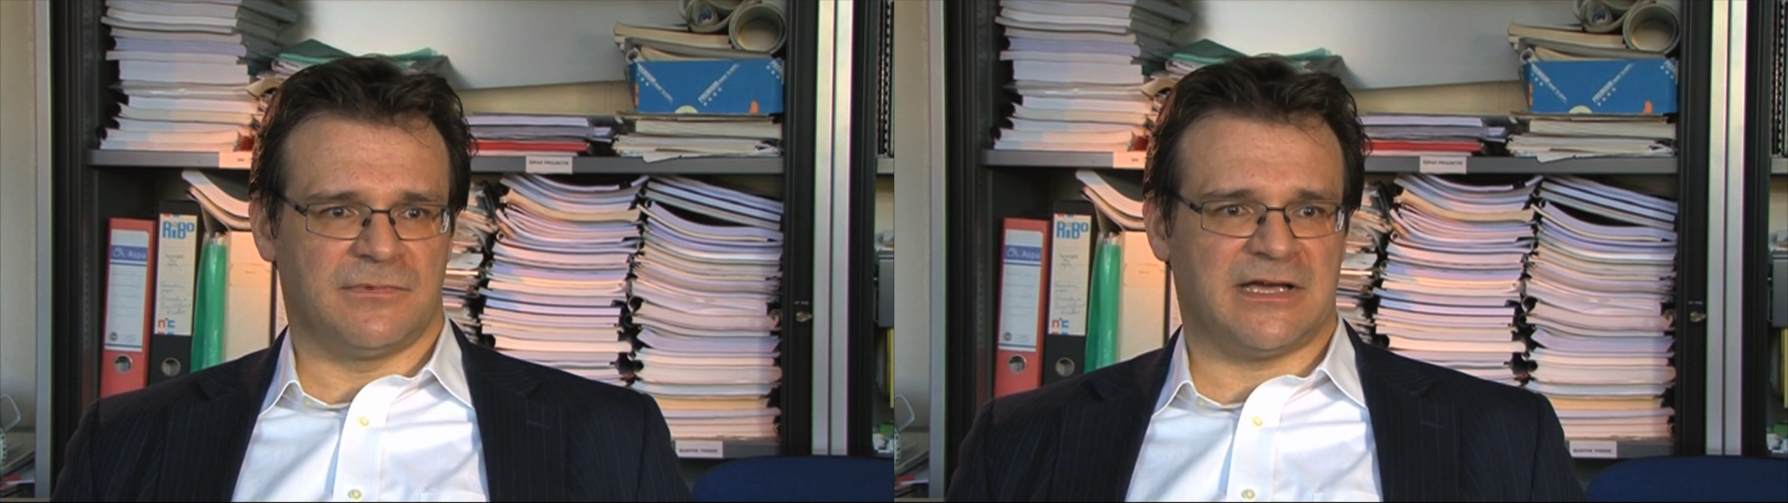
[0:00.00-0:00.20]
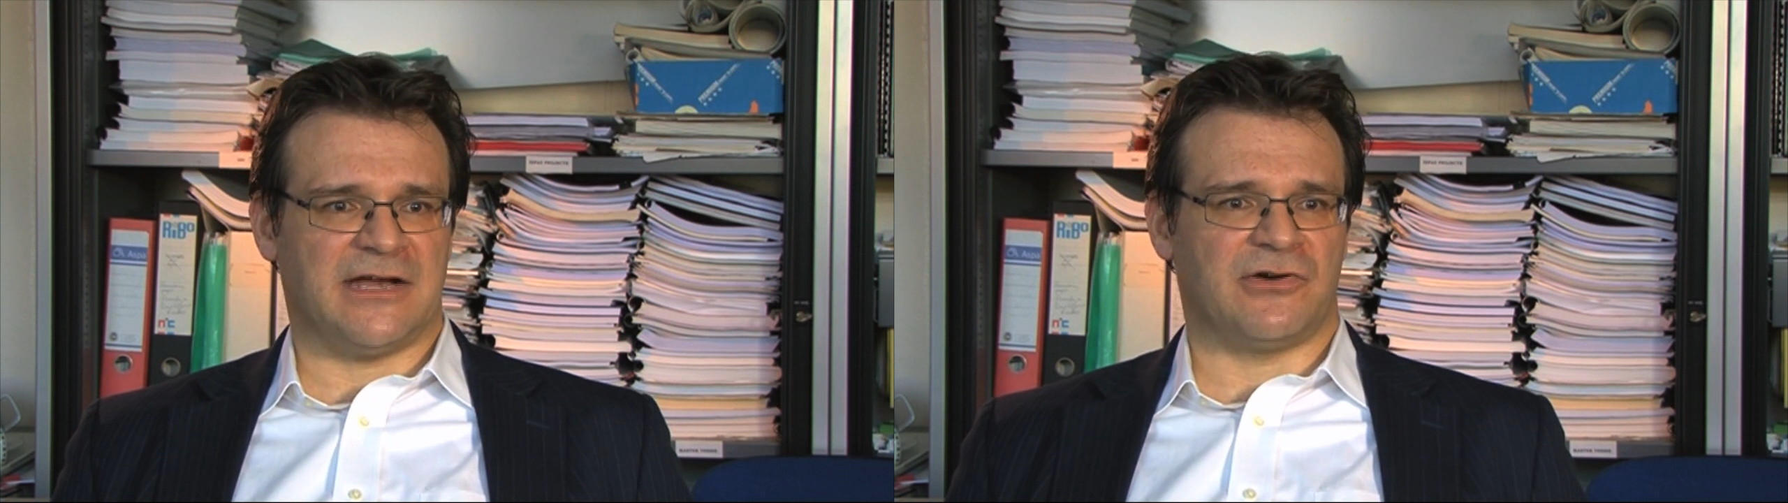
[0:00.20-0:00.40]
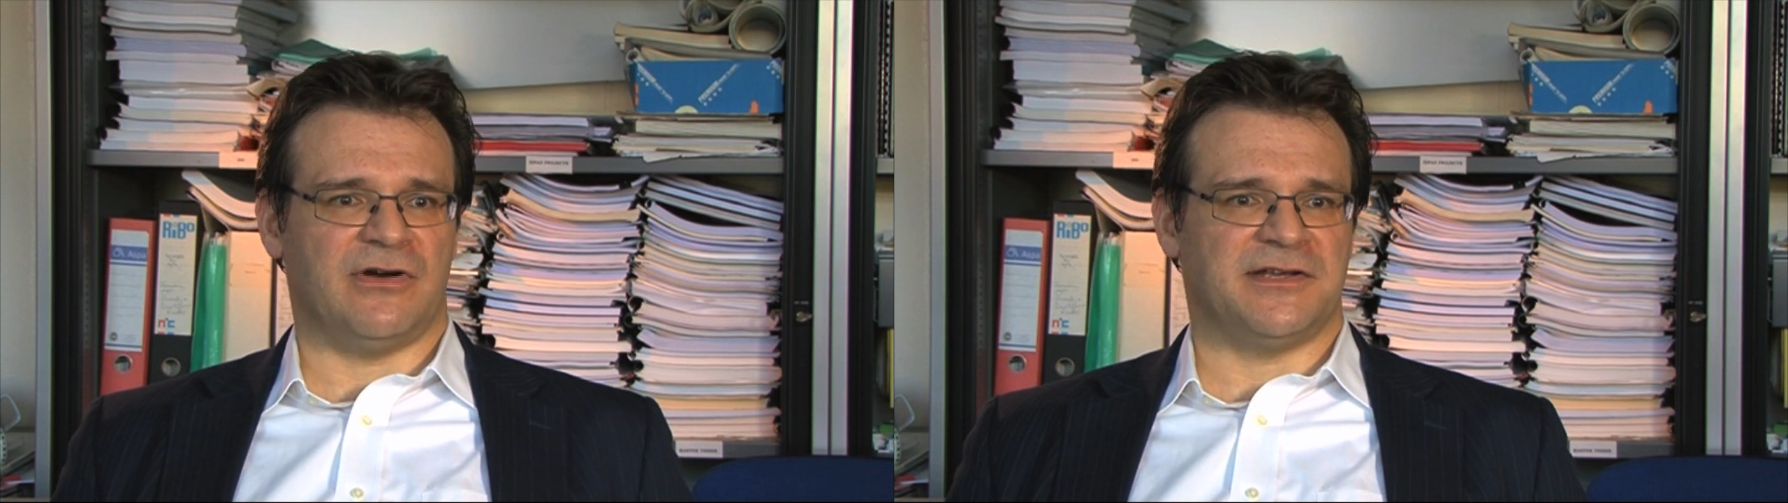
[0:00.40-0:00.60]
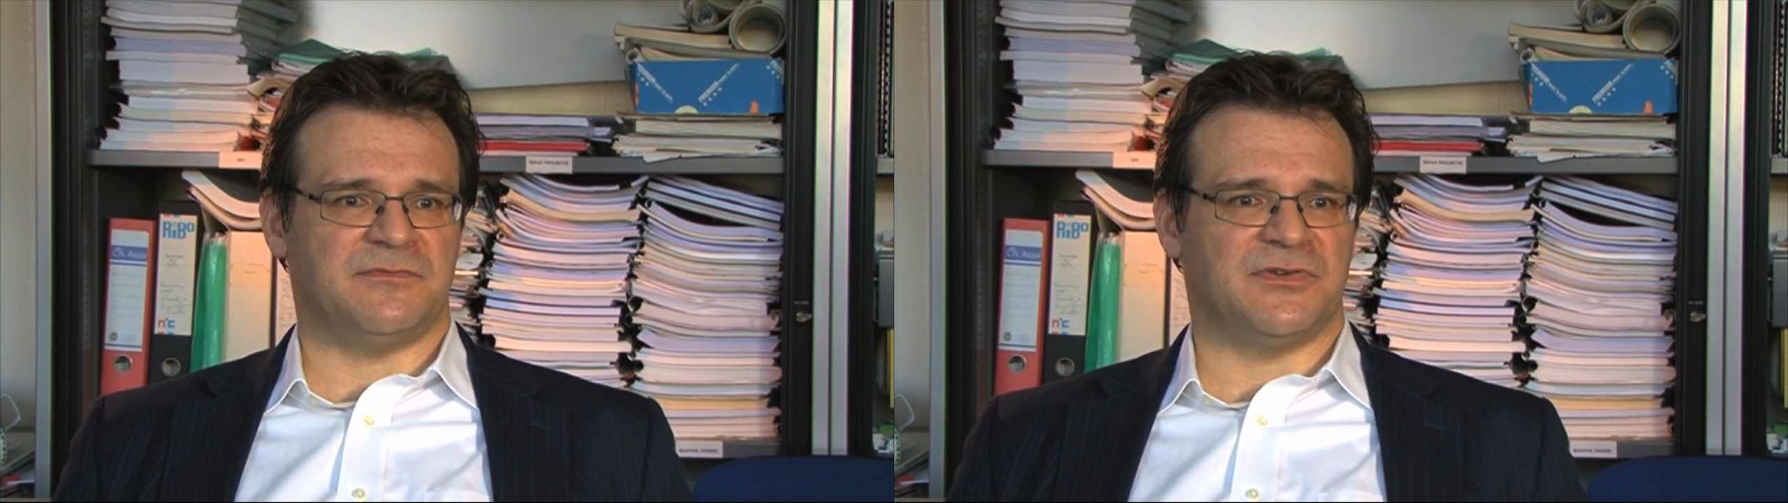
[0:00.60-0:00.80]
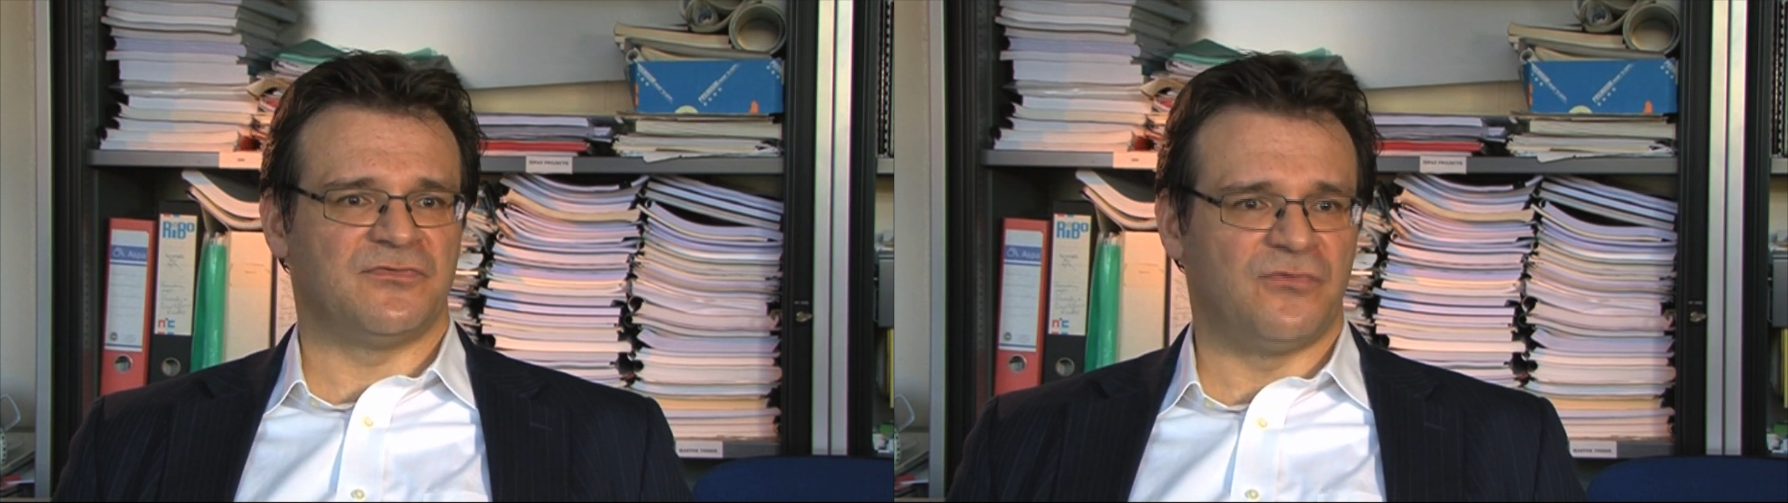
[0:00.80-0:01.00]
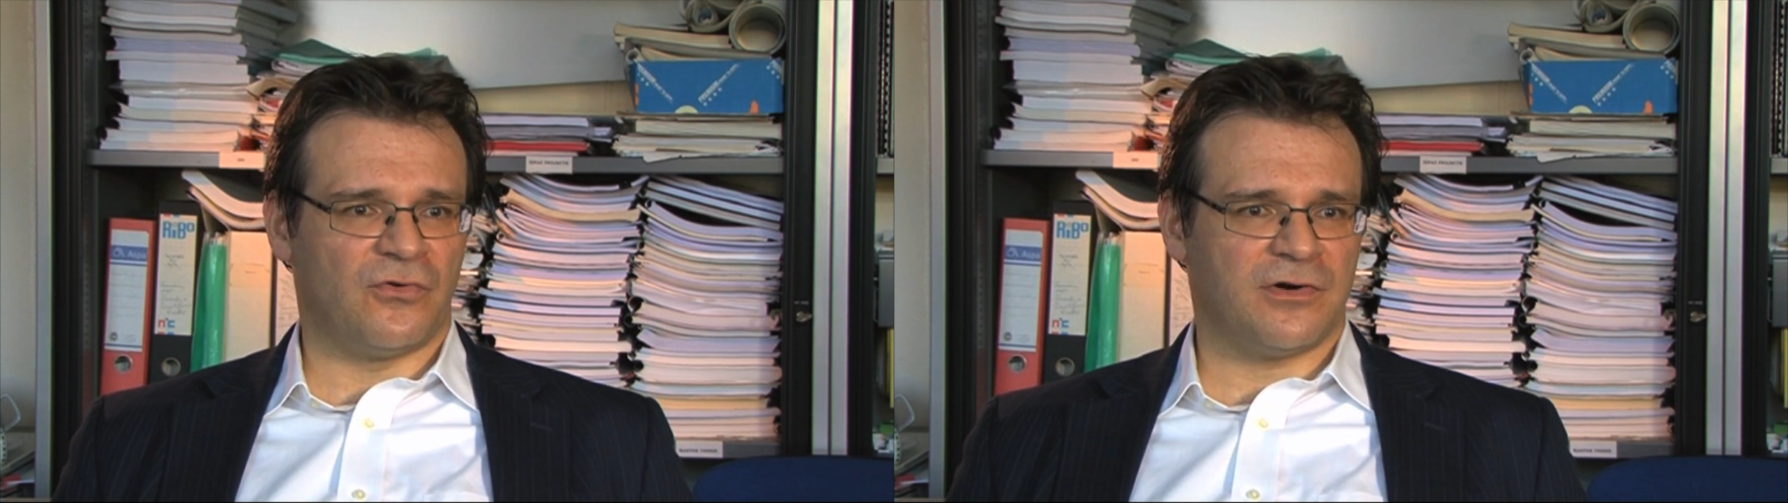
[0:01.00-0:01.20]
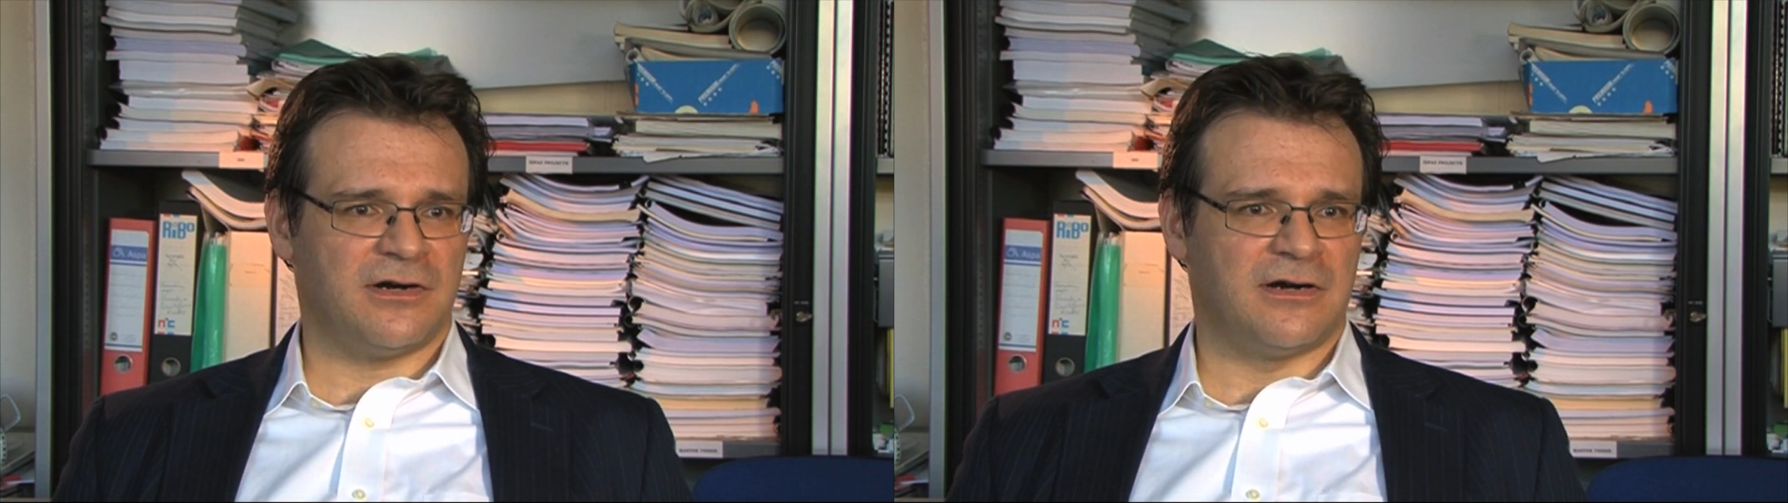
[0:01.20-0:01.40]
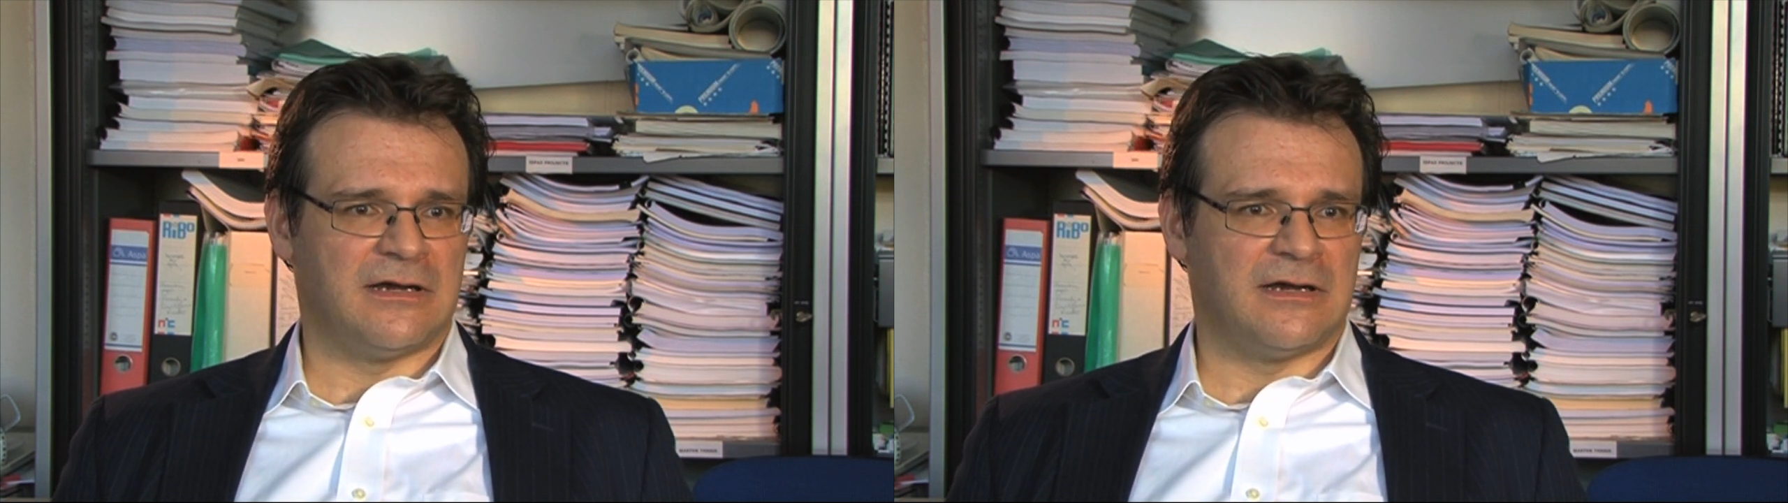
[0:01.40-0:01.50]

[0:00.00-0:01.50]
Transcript: categorize them as four.